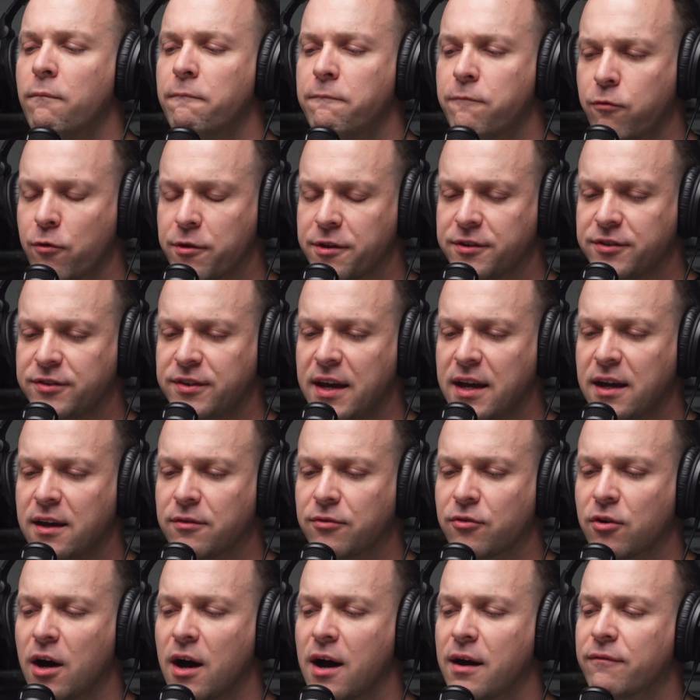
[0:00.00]
For the sake
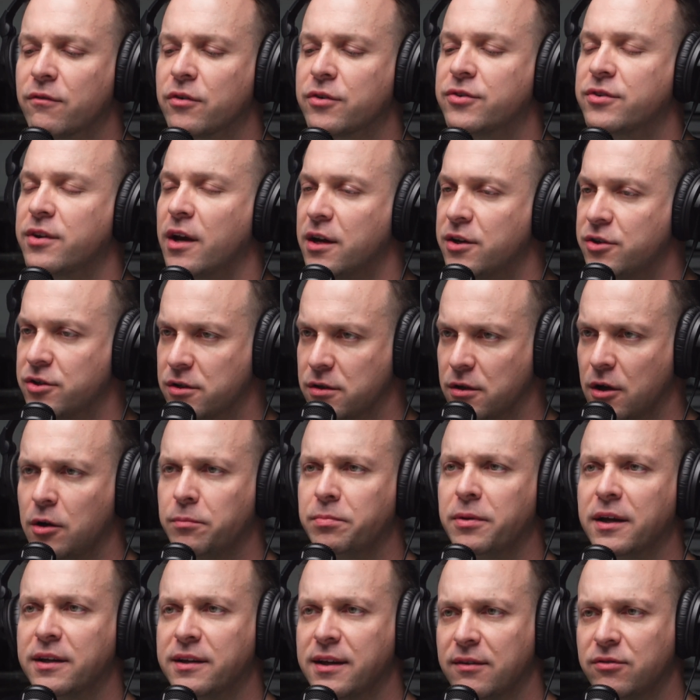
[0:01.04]
of conversation, I'll
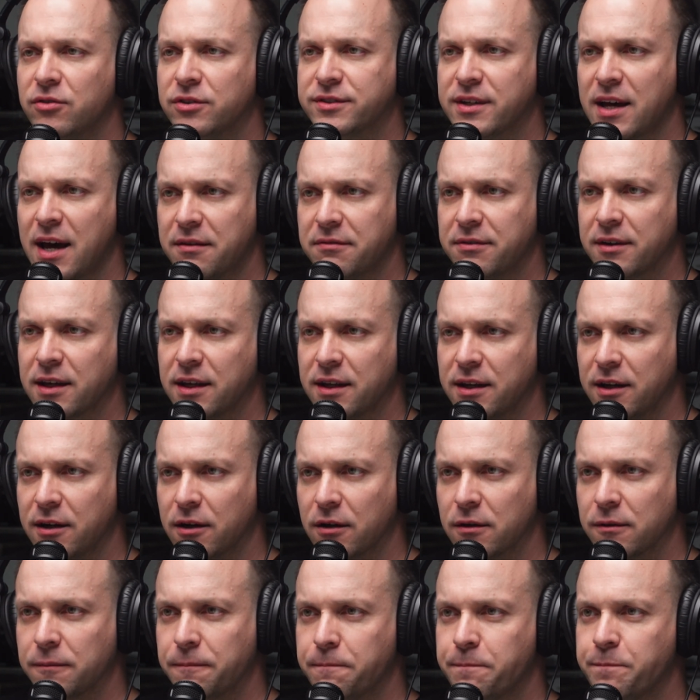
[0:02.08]
play devil's advocate
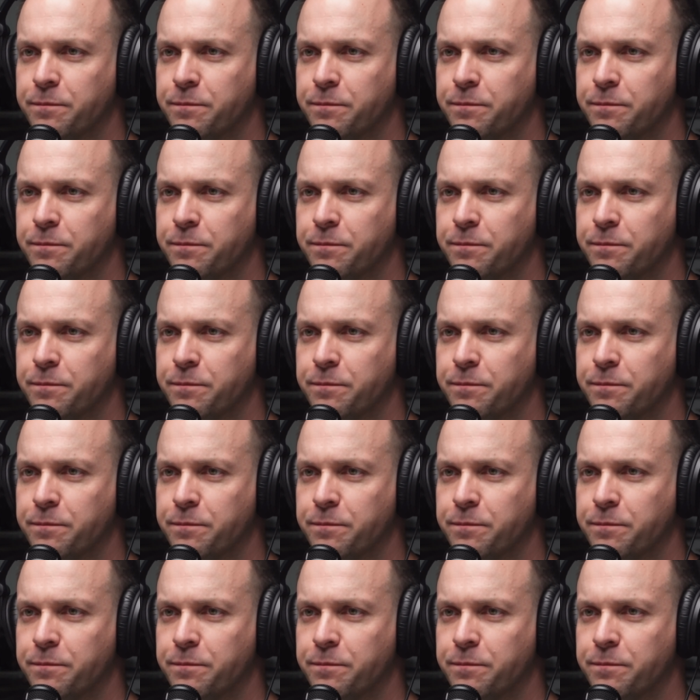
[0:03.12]
here.